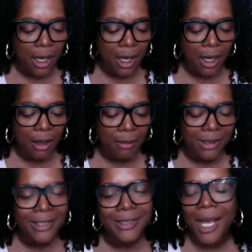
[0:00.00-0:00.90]

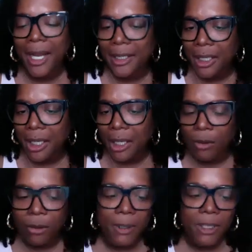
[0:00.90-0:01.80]
the sidekick or
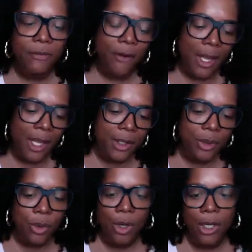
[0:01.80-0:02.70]
the best friend,
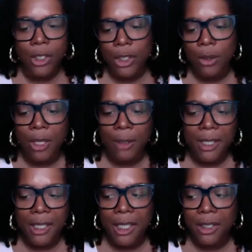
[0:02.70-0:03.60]
or, you know what I
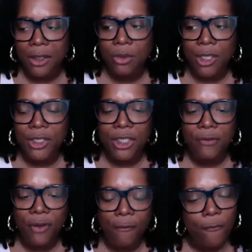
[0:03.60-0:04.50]
mean? It just
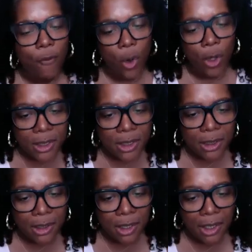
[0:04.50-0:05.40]
felt
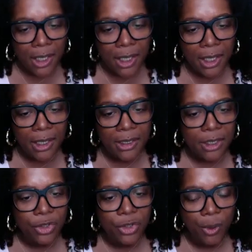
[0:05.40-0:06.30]
forced in a
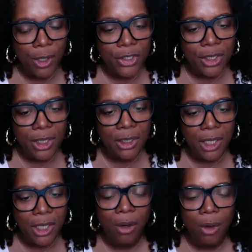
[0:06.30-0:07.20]
situation
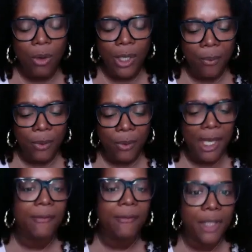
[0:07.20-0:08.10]
like, oh, okay, we
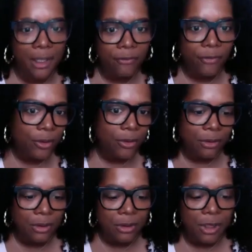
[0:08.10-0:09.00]
have to invert
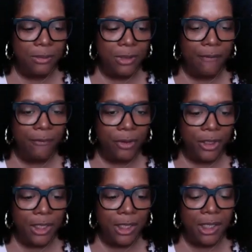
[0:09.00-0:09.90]
some
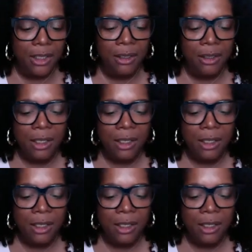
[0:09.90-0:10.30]
diversity here.